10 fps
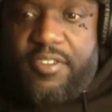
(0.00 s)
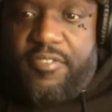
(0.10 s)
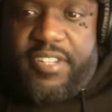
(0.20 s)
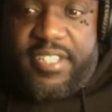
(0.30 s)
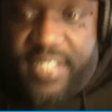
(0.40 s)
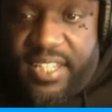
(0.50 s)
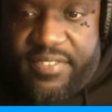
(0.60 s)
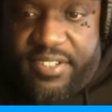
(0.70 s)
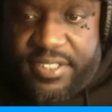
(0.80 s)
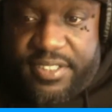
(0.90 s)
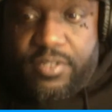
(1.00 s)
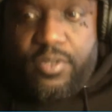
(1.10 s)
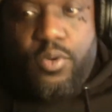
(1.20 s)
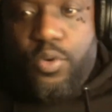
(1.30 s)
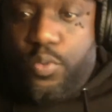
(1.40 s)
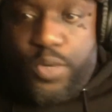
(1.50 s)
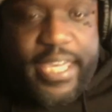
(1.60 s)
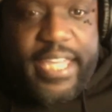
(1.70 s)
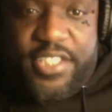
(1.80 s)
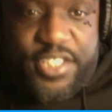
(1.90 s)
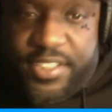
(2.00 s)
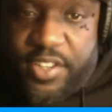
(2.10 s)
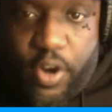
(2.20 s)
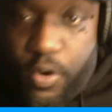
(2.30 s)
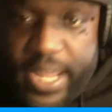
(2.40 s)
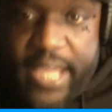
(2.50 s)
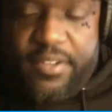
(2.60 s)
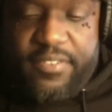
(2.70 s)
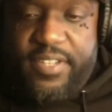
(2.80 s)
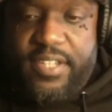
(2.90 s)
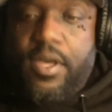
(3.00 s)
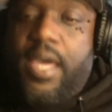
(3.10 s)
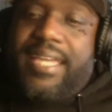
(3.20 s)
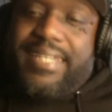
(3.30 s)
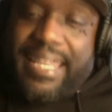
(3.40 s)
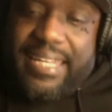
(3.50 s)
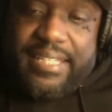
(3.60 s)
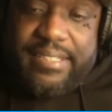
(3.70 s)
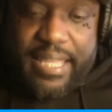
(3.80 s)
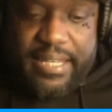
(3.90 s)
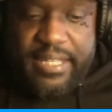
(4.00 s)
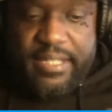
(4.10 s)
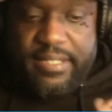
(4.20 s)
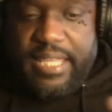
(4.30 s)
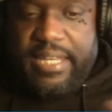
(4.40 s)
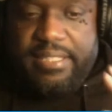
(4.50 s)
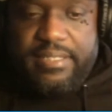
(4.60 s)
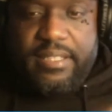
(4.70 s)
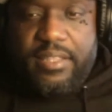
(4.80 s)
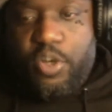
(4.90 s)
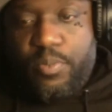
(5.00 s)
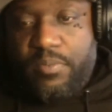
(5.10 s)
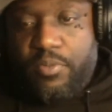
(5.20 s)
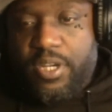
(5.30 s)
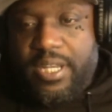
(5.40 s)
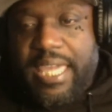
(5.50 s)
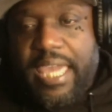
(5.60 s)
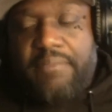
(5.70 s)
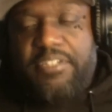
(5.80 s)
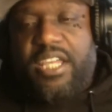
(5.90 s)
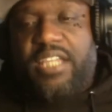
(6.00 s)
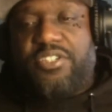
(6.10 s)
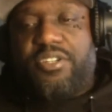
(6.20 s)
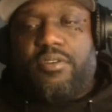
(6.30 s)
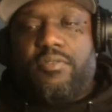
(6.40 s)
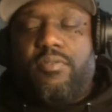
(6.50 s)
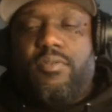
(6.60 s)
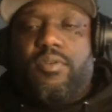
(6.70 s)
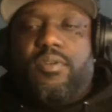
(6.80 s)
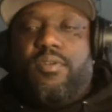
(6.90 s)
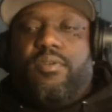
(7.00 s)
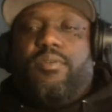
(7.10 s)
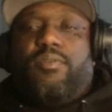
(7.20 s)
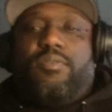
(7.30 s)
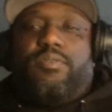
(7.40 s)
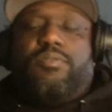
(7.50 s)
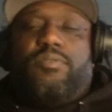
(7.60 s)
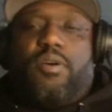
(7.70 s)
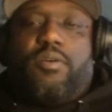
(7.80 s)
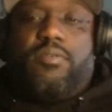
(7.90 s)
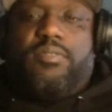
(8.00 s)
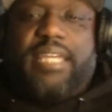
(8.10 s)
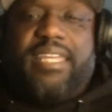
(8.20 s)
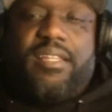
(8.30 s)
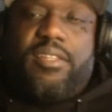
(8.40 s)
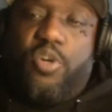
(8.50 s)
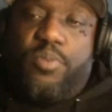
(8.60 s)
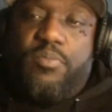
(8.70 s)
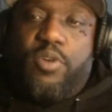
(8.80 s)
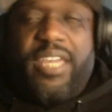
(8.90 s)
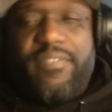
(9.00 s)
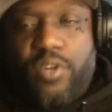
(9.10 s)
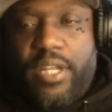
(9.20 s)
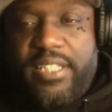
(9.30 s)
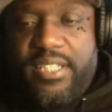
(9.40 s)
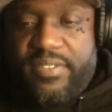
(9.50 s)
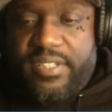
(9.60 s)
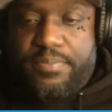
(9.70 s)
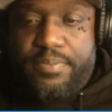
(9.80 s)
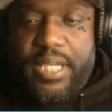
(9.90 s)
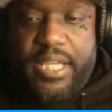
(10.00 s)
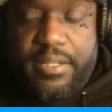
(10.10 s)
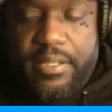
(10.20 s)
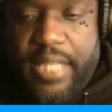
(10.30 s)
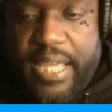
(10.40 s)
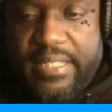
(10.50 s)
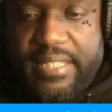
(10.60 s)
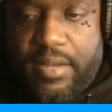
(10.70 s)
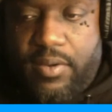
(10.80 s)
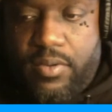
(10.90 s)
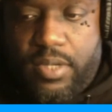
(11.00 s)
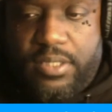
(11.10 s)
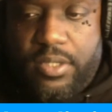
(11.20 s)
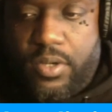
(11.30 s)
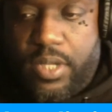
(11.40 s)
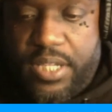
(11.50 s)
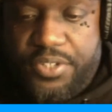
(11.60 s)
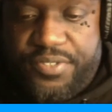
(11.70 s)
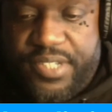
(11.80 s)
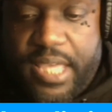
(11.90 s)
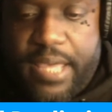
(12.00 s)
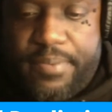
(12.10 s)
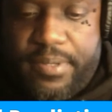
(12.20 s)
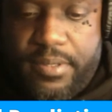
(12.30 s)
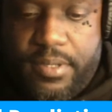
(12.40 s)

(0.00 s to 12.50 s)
receivers who can just go down the field. They need a little bit more than a game changer, though. You know, they need a little bit more. Even though their defense play lights out until the injuries happen,